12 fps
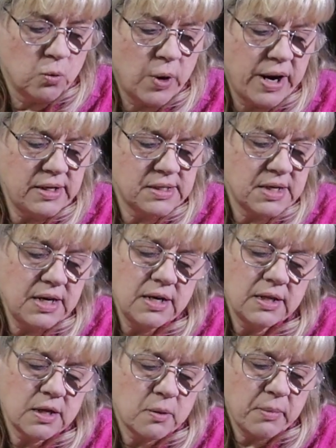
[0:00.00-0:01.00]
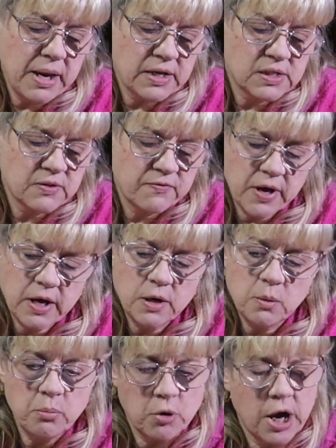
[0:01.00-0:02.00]
Raised ink that makes
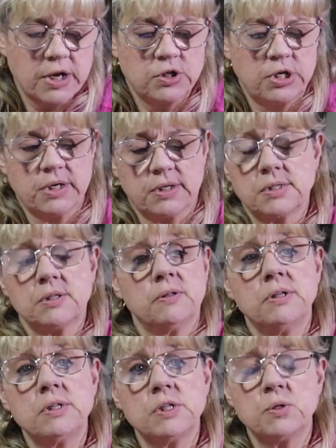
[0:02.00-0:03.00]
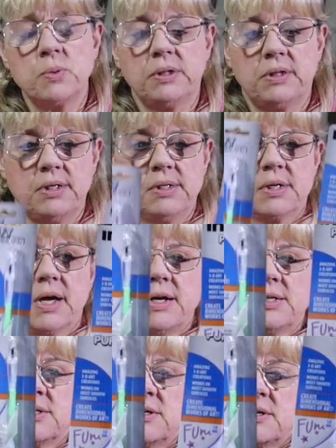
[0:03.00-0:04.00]
fun projects. So this is what these guys